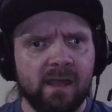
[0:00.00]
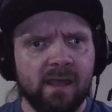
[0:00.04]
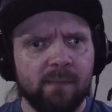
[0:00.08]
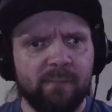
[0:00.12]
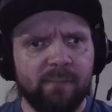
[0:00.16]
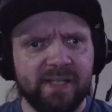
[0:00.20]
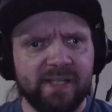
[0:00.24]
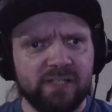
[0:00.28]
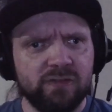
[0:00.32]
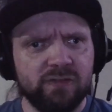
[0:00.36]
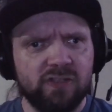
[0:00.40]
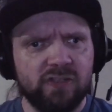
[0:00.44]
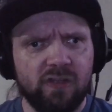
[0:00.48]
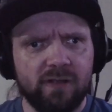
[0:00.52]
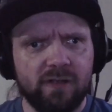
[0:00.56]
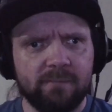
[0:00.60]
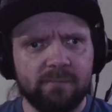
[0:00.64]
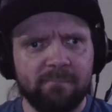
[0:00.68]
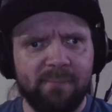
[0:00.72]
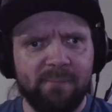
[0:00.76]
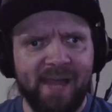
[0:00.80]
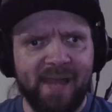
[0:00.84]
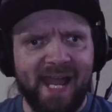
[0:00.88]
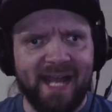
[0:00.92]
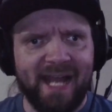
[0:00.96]
But you look
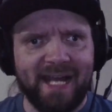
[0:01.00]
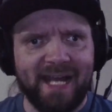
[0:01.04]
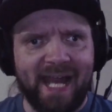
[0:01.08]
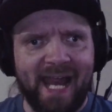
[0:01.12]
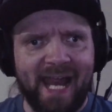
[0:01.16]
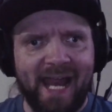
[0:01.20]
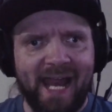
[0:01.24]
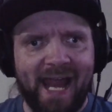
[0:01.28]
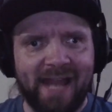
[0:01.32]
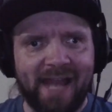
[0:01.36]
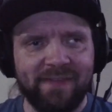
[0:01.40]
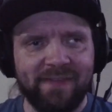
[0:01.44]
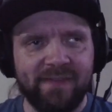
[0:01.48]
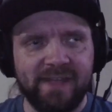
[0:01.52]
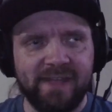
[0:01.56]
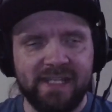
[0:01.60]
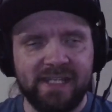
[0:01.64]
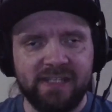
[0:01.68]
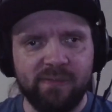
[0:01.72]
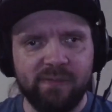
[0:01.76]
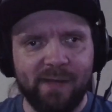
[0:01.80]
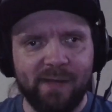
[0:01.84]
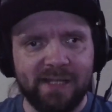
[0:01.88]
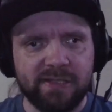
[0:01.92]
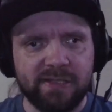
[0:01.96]
back at the
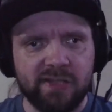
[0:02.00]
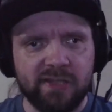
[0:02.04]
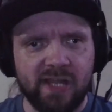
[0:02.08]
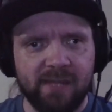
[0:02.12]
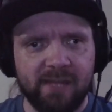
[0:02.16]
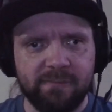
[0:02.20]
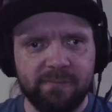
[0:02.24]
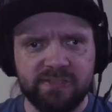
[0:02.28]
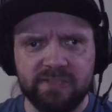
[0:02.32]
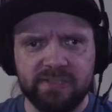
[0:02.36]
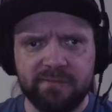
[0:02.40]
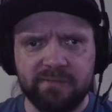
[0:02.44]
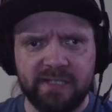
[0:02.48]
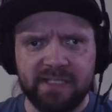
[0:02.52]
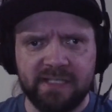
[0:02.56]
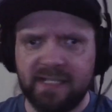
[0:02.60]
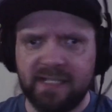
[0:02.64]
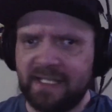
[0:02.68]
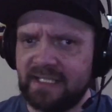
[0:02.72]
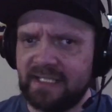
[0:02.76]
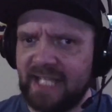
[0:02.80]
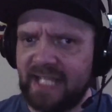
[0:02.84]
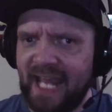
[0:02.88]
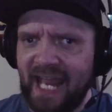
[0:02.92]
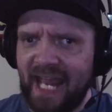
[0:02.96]
U.S. championships in
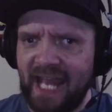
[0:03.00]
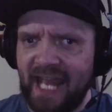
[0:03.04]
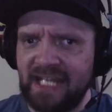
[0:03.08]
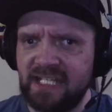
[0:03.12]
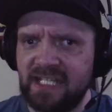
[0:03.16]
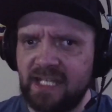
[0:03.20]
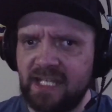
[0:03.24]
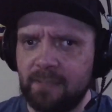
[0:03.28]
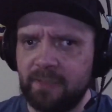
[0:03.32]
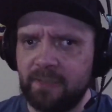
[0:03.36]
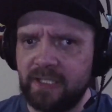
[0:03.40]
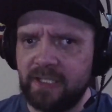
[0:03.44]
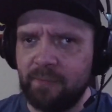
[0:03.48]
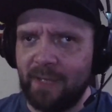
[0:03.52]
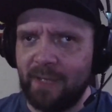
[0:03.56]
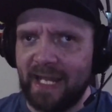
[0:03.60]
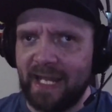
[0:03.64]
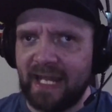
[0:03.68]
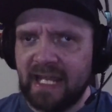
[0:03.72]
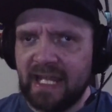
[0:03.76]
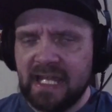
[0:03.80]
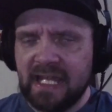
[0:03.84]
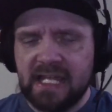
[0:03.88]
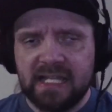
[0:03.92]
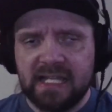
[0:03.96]
like NWA,
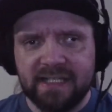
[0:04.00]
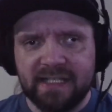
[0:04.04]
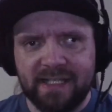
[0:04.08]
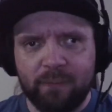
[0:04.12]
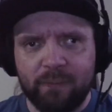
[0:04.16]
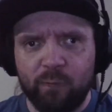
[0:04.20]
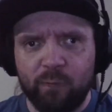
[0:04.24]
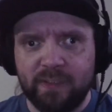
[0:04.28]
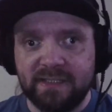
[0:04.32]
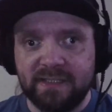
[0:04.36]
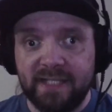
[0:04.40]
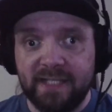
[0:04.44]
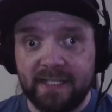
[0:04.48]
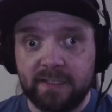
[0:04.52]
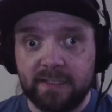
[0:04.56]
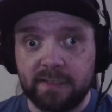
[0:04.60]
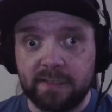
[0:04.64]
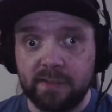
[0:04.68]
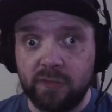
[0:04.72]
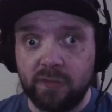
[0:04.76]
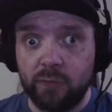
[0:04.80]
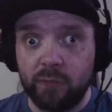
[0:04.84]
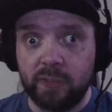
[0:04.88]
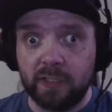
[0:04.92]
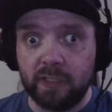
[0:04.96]
like when Lex
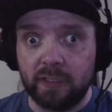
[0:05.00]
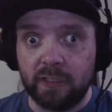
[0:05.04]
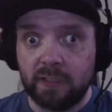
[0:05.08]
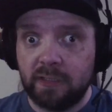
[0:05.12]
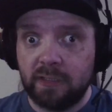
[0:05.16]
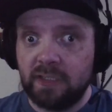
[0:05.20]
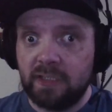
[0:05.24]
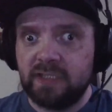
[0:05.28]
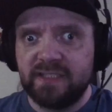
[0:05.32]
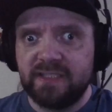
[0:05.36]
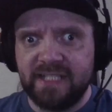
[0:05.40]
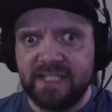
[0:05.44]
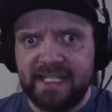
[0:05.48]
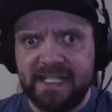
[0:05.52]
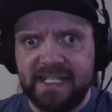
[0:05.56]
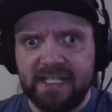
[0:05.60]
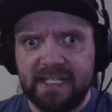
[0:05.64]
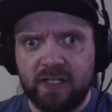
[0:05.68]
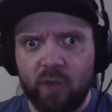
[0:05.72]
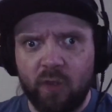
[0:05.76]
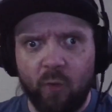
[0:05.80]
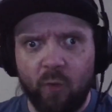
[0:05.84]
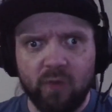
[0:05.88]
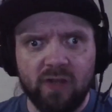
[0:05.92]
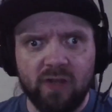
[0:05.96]
Luger, Nikita
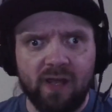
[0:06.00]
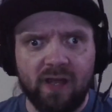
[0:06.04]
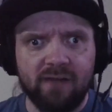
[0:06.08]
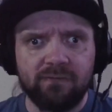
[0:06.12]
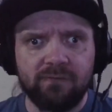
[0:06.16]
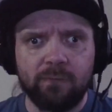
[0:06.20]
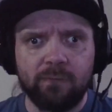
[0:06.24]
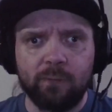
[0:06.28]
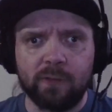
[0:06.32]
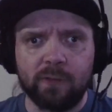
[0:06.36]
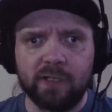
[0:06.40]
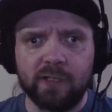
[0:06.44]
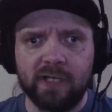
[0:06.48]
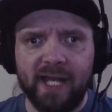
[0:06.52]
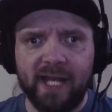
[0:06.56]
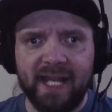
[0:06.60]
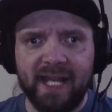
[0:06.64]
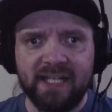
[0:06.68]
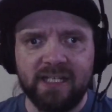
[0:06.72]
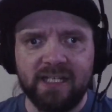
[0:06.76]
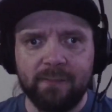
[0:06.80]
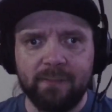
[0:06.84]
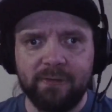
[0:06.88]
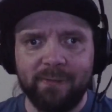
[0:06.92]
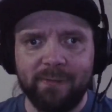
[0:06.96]
Koloff were
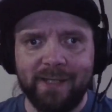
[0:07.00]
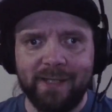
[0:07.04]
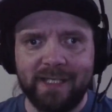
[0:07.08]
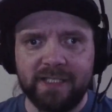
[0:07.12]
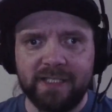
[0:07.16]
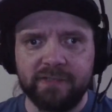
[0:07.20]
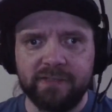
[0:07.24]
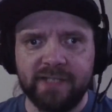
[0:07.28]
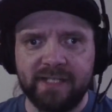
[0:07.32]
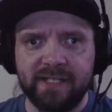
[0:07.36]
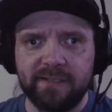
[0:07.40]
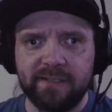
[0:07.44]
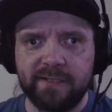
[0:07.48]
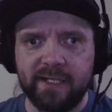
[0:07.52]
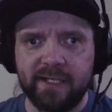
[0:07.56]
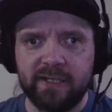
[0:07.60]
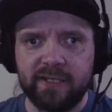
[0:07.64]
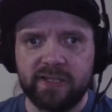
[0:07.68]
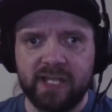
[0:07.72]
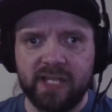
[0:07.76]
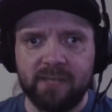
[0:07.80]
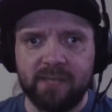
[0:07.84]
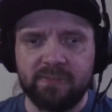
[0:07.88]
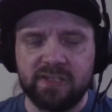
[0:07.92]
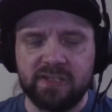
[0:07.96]
NWA United States
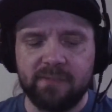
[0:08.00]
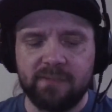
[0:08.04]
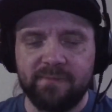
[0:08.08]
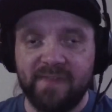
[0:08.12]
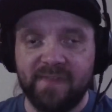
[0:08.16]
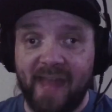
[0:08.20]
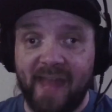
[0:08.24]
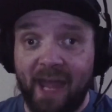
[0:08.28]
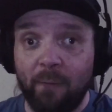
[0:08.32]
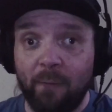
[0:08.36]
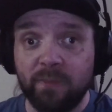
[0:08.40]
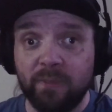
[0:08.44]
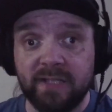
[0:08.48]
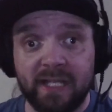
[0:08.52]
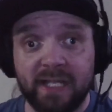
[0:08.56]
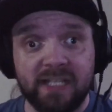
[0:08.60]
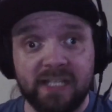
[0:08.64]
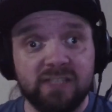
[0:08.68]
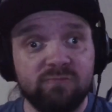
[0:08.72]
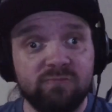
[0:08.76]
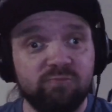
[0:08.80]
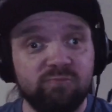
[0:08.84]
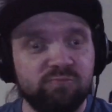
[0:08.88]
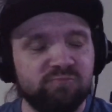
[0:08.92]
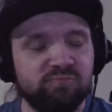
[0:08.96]
Championship. That was
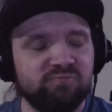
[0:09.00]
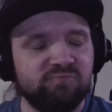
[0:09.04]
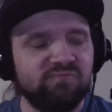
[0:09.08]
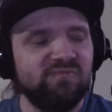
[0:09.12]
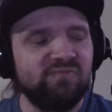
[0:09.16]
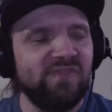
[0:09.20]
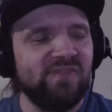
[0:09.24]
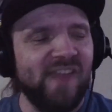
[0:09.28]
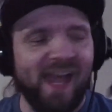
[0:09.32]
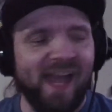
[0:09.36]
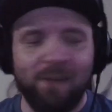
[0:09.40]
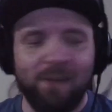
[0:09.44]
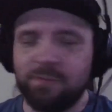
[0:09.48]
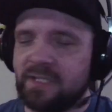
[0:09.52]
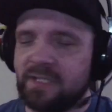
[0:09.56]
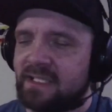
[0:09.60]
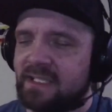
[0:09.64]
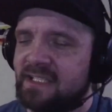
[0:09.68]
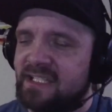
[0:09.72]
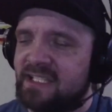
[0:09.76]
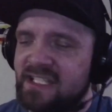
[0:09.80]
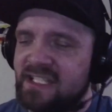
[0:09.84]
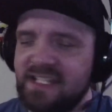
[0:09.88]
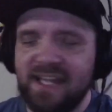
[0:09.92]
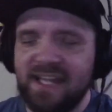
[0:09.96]
a
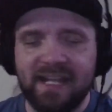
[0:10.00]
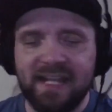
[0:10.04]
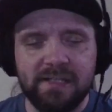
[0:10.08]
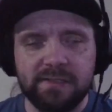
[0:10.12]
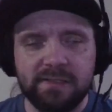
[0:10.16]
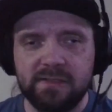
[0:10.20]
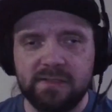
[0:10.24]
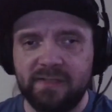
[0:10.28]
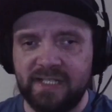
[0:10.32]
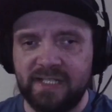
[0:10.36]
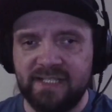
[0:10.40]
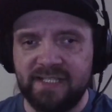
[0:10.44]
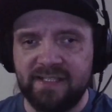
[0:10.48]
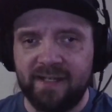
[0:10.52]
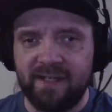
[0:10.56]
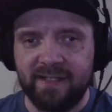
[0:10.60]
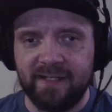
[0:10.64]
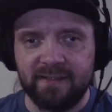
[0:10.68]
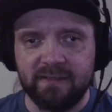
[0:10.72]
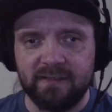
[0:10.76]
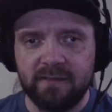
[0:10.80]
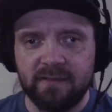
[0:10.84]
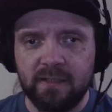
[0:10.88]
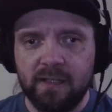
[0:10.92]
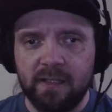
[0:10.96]
nice looking
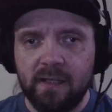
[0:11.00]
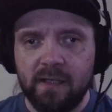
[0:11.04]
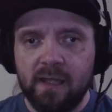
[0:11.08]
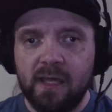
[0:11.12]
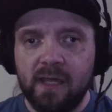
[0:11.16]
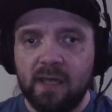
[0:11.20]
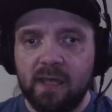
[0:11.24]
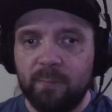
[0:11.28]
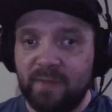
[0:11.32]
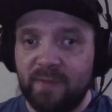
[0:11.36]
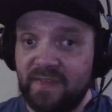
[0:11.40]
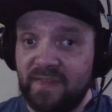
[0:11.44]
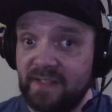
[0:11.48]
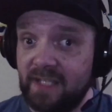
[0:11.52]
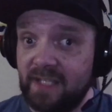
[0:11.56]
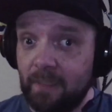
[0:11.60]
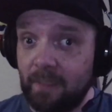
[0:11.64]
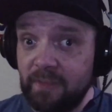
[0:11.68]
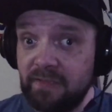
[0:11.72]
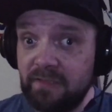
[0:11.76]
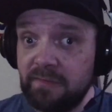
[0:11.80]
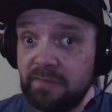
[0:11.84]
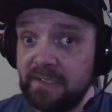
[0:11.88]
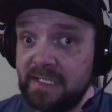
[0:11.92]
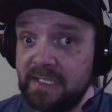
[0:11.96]
title. But the
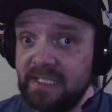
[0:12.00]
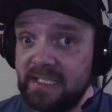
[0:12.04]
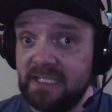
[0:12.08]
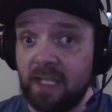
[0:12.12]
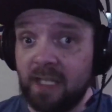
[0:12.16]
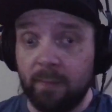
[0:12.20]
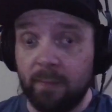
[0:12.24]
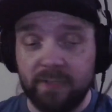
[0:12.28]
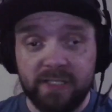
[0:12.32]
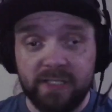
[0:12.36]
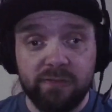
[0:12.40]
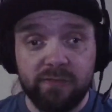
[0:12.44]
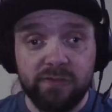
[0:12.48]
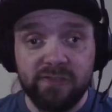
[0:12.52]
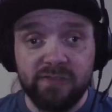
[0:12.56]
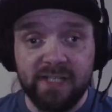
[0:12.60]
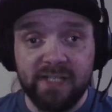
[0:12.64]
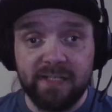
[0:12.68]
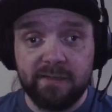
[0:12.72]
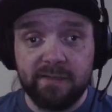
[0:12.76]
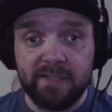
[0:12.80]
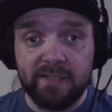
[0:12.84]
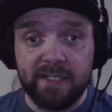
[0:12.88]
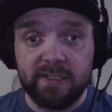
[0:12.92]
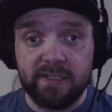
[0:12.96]
WCW
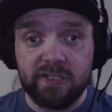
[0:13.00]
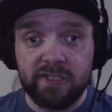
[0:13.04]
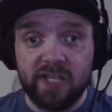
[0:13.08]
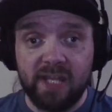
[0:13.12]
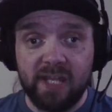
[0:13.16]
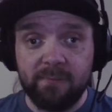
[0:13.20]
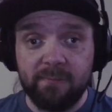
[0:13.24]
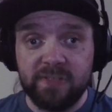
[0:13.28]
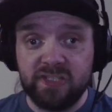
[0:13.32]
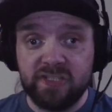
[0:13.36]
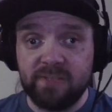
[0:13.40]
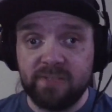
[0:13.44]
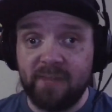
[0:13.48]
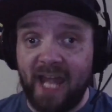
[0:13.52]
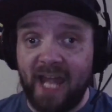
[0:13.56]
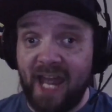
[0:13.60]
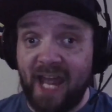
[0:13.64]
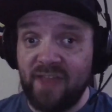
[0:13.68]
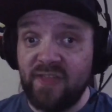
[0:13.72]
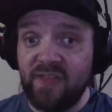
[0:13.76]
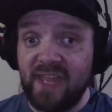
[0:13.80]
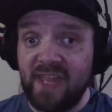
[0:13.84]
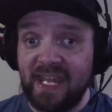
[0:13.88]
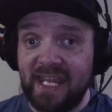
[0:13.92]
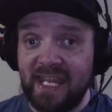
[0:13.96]
United States Championship, I
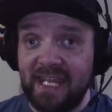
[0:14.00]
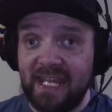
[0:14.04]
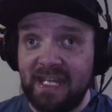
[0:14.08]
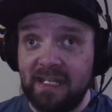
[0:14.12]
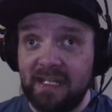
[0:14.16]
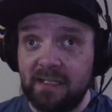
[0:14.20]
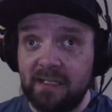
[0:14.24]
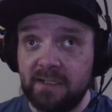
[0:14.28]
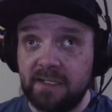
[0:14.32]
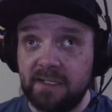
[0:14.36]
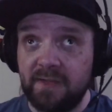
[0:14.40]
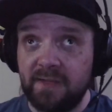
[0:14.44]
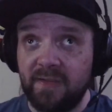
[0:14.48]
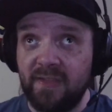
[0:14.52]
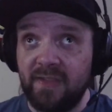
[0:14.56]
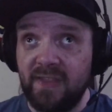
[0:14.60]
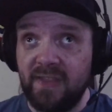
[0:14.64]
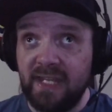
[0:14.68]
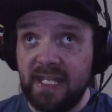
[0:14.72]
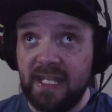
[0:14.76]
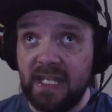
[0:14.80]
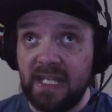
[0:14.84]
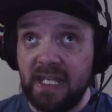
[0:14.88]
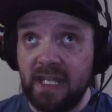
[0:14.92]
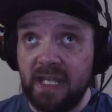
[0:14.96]
think, is
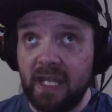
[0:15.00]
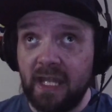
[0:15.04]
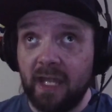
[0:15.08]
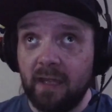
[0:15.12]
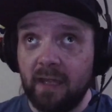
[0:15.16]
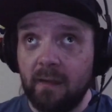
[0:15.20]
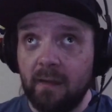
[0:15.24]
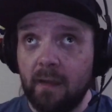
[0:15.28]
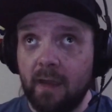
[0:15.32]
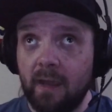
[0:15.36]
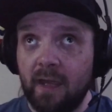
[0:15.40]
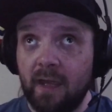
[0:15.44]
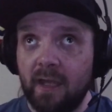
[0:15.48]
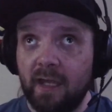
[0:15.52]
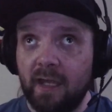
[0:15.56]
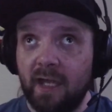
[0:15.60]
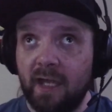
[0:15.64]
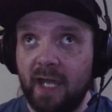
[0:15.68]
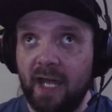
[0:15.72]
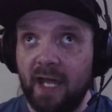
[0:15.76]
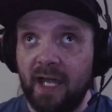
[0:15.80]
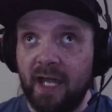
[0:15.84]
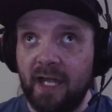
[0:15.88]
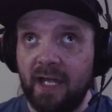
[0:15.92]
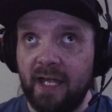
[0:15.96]

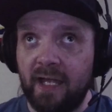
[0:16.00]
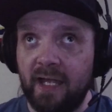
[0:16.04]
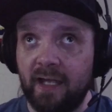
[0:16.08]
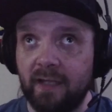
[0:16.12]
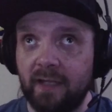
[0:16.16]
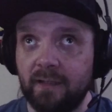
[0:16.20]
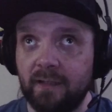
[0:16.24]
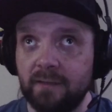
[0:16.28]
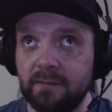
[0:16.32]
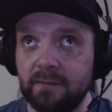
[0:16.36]
one